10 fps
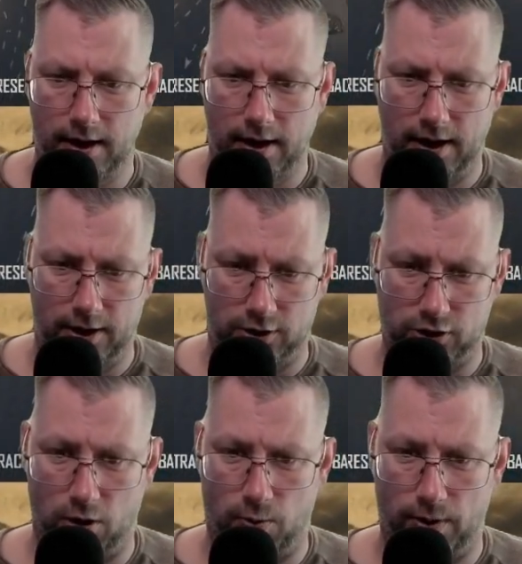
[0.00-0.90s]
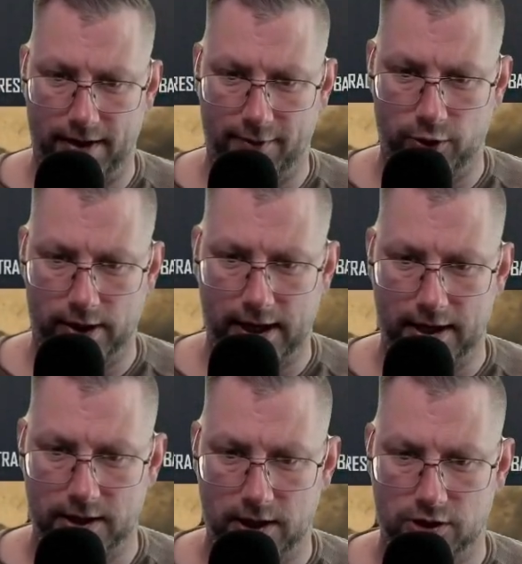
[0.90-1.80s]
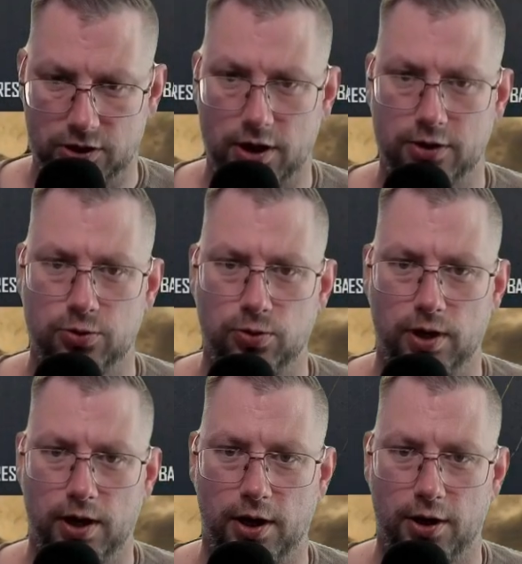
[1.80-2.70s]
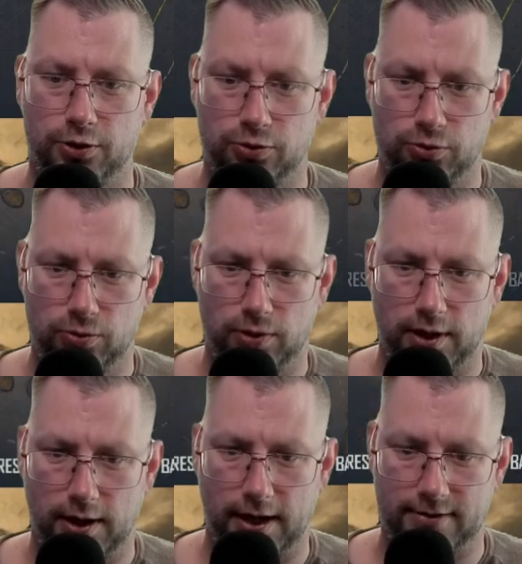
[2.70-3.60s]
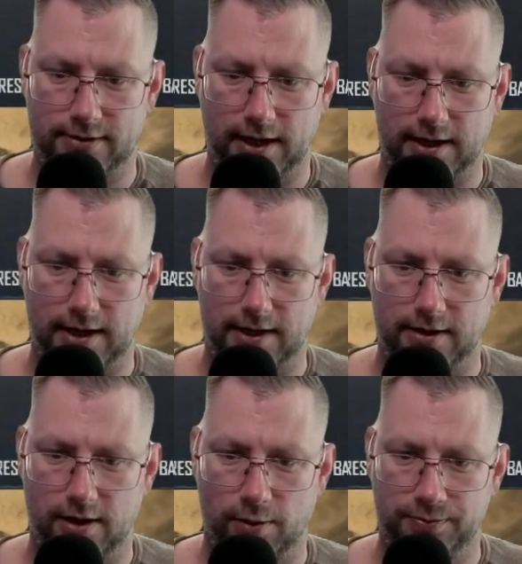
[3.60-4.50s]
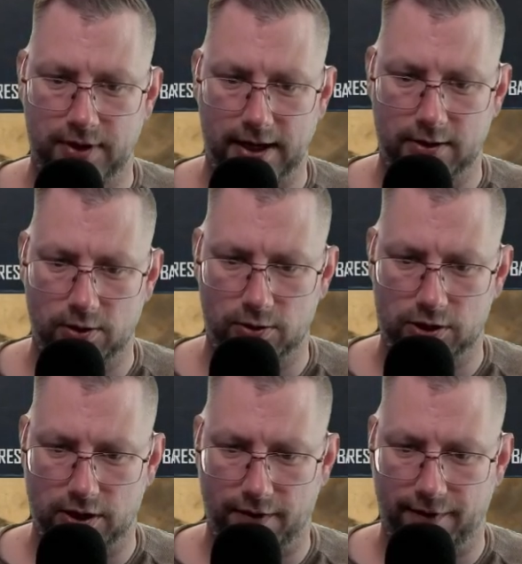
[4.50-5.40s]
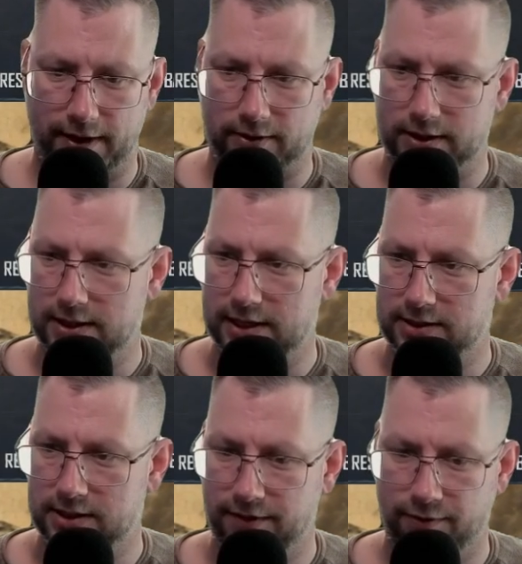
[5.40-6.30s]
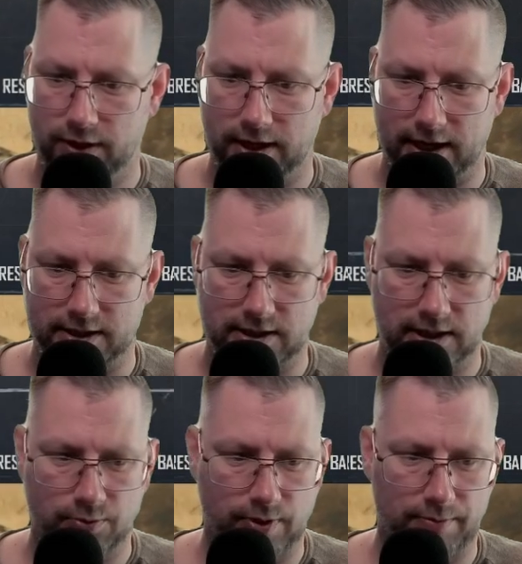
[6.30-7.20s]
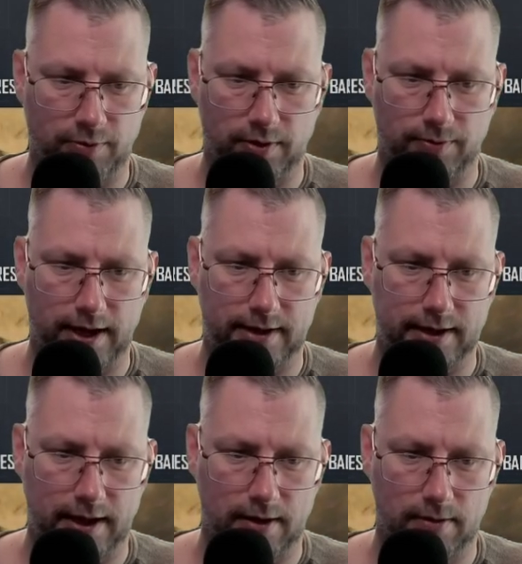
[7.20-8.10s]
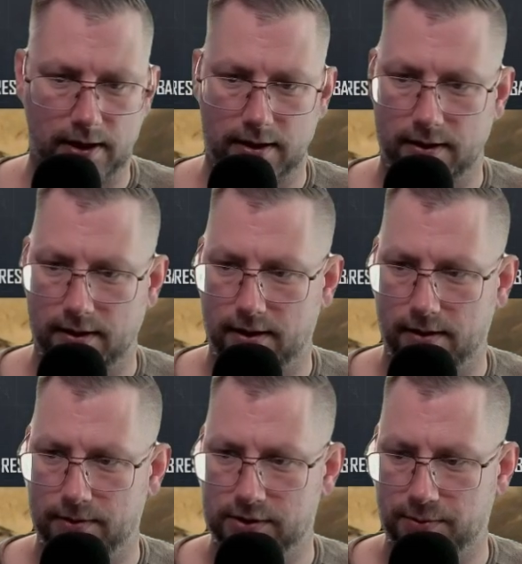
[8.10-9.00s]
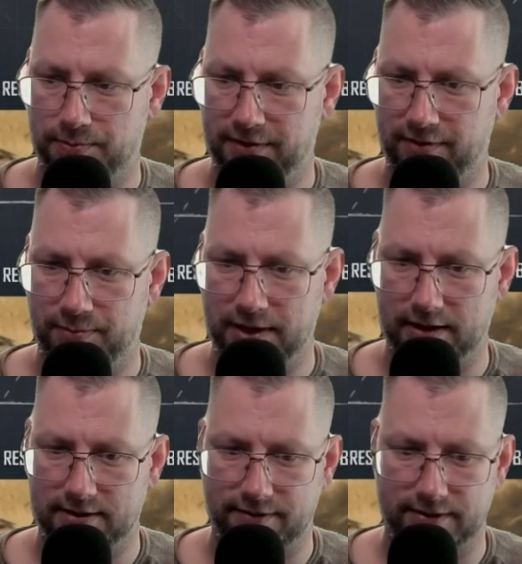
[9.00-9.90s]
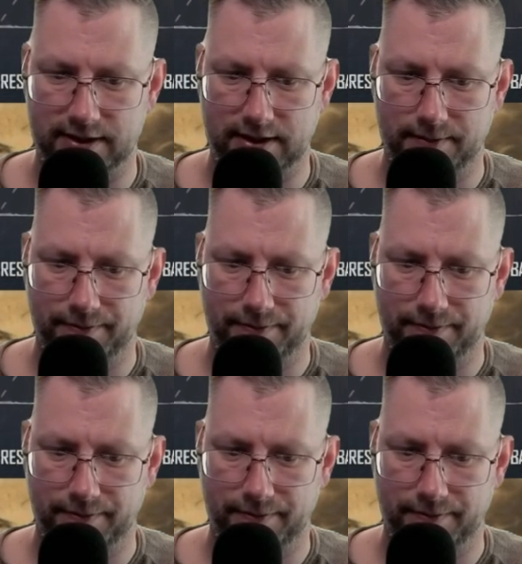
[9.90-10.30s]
So whenever you can start to attack and obtain those factories. Let's see if we can actually grab one right now with some PvP activity.